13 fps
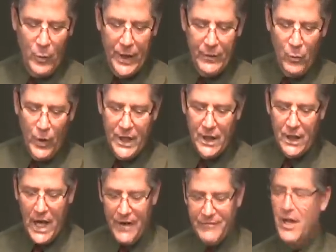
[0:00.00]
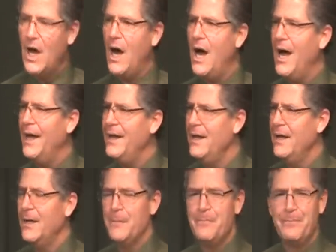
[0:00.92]
When, when you love God,
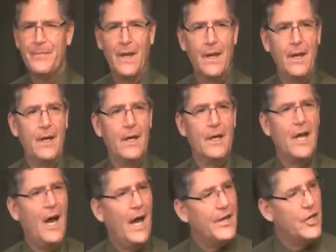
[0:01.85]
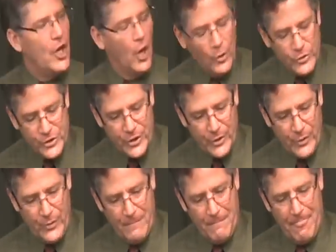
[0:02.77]
God knows
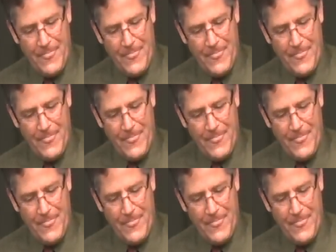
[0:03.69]
you.